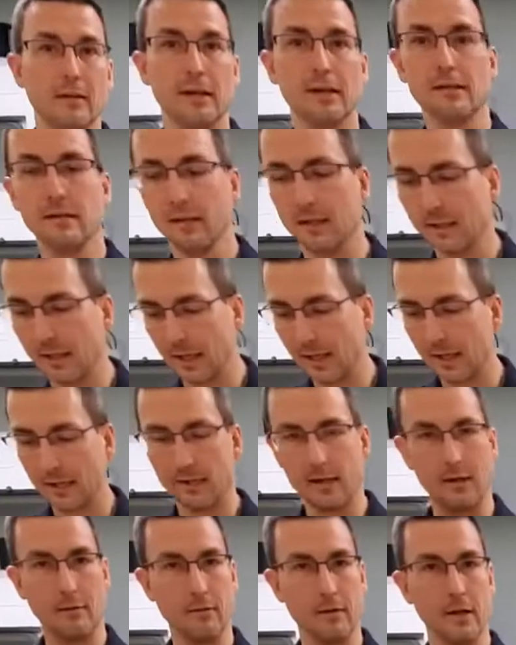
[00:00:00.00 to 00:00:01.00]
or anything like that.
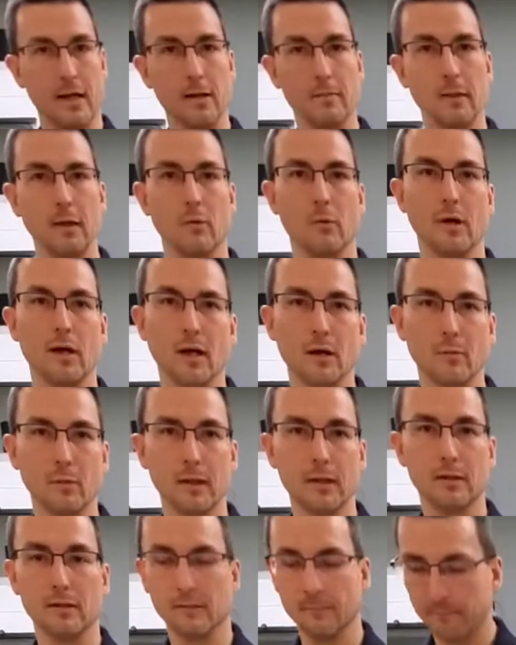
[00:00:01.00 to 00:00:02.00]
I rely on my wire
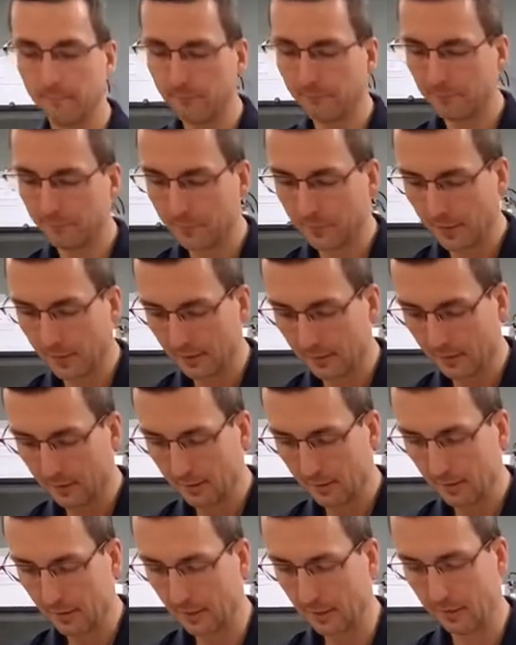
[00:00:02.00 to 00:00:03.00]
wheel
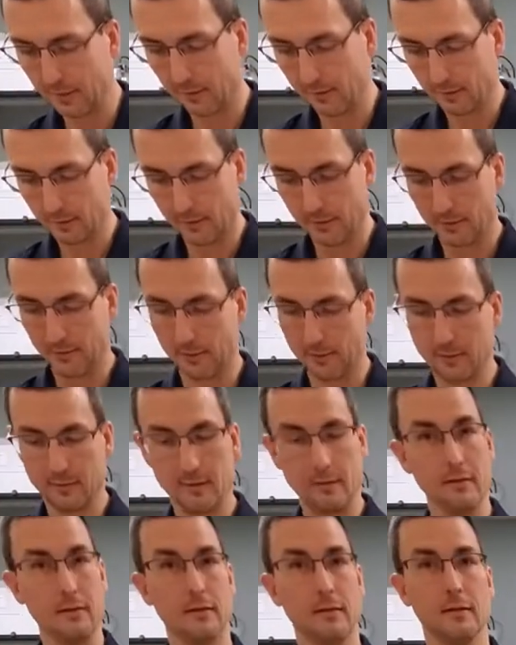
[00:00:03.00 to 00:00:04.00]
and
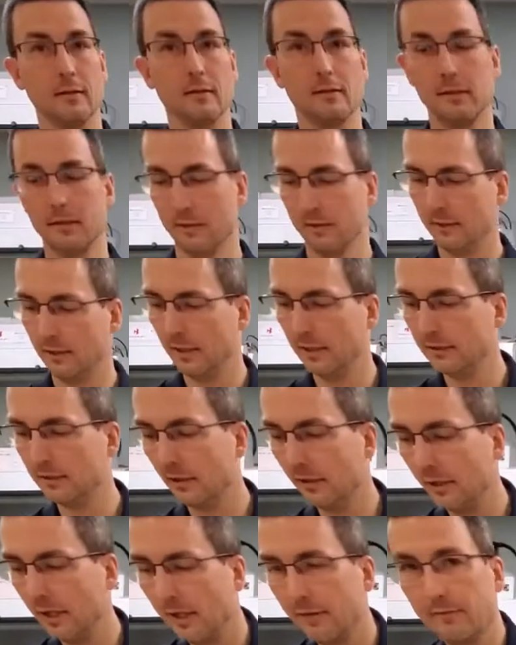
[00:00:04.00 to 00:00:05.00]
that's
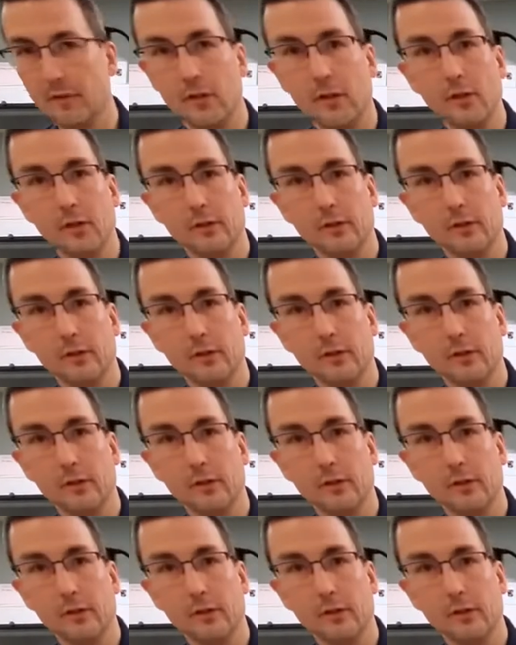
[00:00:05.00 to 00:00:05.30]
all you have to do.